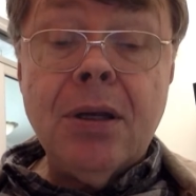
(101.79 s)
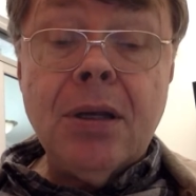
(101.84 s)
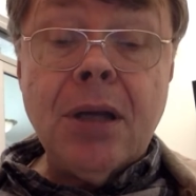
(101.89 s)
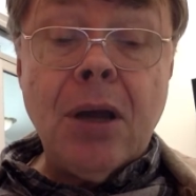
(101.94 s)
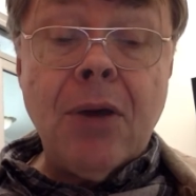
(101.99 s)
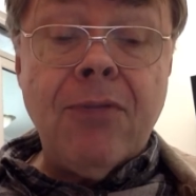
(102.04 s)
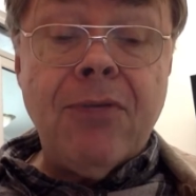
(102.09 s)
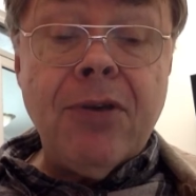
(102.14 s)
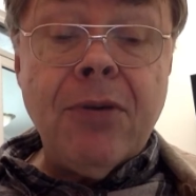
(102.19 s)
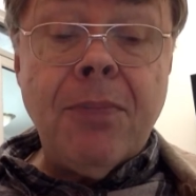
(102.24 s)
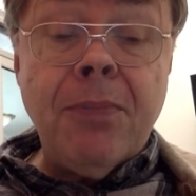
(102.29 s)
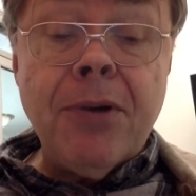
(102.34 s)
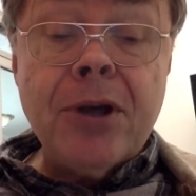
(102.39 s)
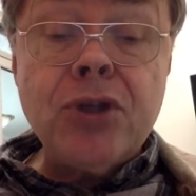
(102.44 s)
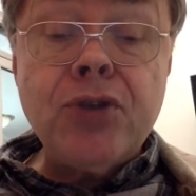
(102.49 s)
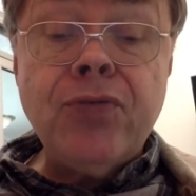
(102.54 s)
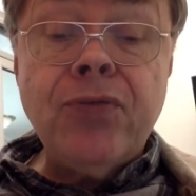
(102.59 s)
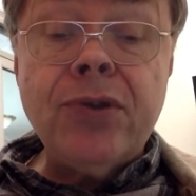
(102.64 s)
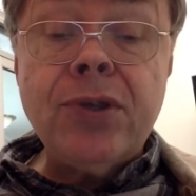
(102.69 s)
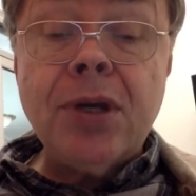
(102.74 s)
Now, if you're
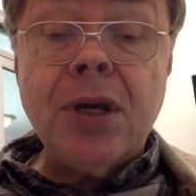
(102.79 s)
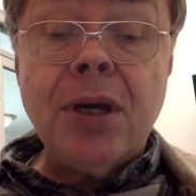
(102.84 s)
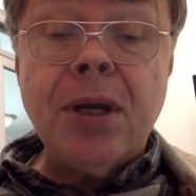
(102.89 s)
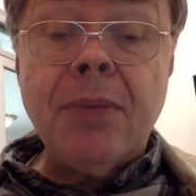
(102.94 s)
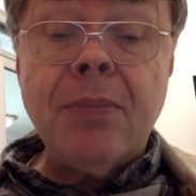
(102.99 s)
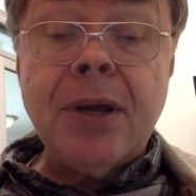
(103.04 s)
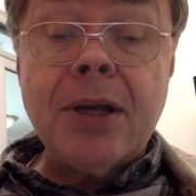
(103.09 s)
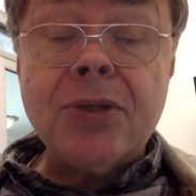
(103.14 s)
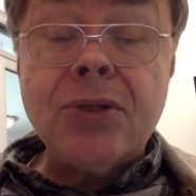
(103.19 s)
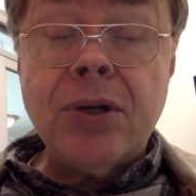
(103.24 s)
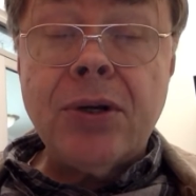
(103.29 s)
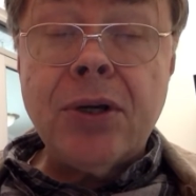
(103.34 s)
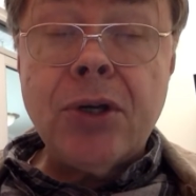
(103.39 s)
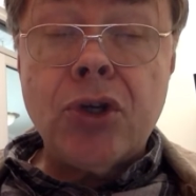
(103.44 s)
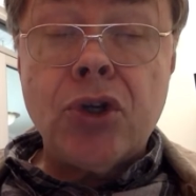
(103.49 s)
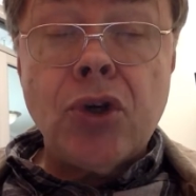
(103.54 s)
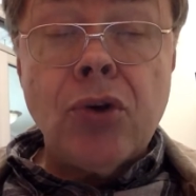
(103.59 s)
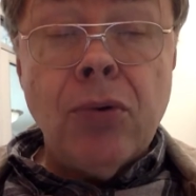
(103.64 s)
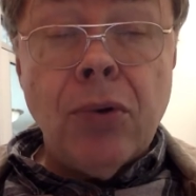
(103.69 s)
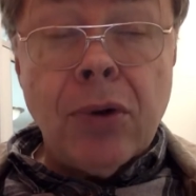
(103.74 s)
pressed for time, I
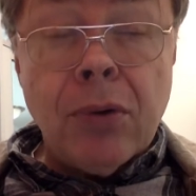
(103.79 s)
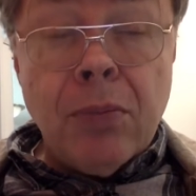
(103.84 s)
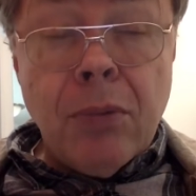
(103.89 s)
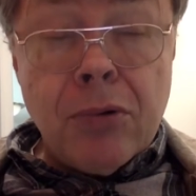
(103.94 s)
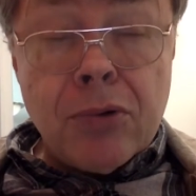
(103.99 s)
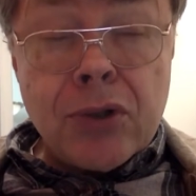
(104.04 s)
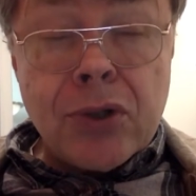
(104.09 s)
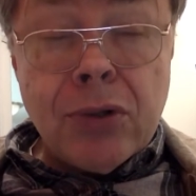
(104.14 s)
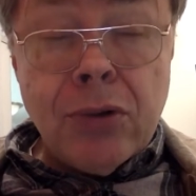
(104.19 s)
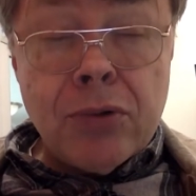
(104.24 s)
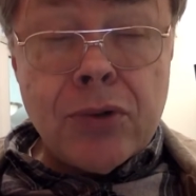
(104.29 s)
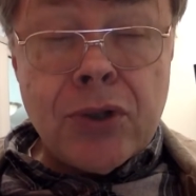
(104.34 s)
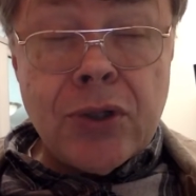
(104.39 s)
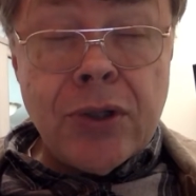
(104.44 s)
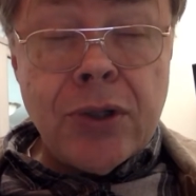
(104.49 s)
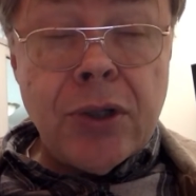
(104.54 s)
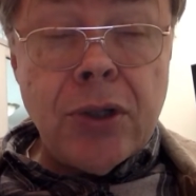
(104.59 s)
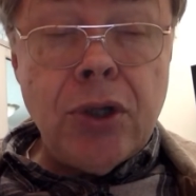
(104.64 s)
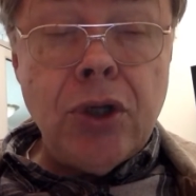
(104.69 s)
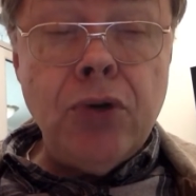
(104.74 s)
suggest you look most
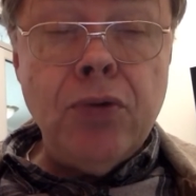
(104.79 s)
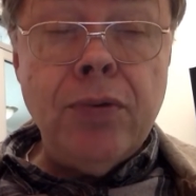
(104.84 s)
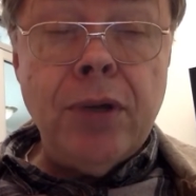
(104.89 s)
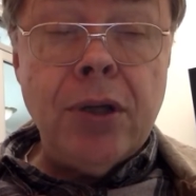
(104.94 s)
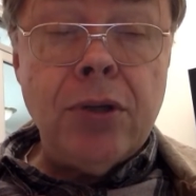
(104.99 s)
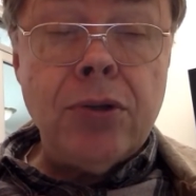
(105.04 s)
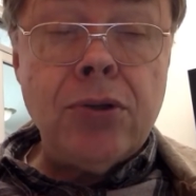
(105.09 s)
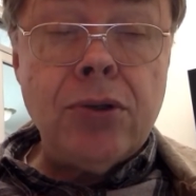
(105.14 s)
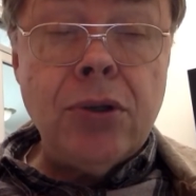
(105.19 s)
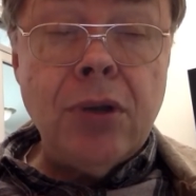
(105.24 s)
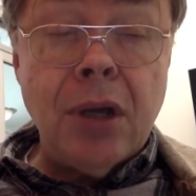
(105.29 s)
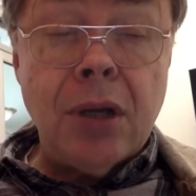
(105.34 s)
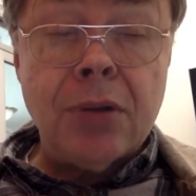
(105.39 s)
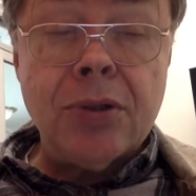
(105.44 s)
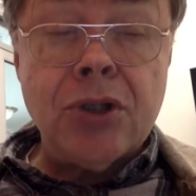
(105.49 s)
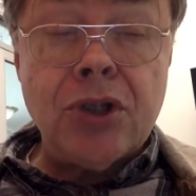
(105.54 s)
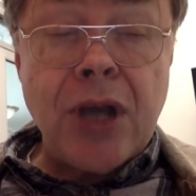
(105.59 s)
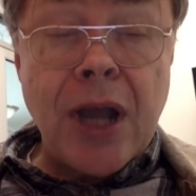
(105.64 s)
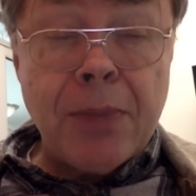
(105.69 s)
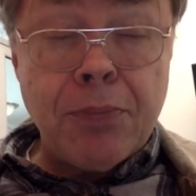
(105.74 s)
closely
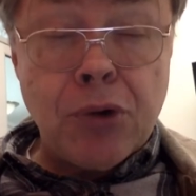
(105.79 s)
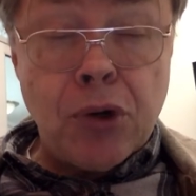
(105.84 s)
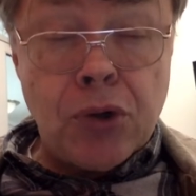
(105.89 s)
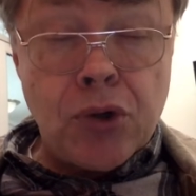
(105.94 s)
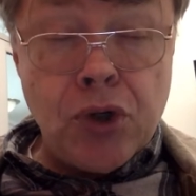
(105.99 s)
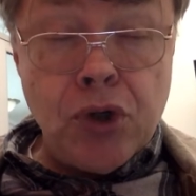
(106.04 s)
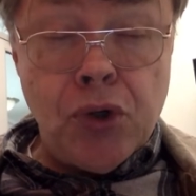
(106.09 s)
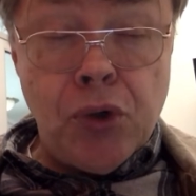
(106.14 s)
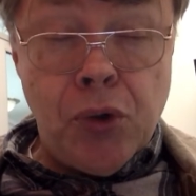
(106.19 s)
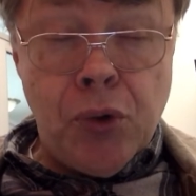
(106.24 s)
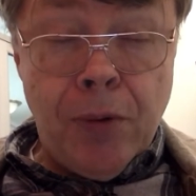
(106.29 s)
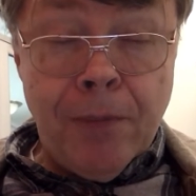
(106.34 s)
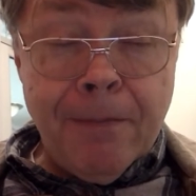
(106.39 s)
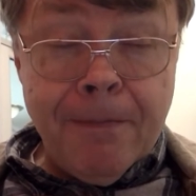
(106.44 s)
at chapter 2,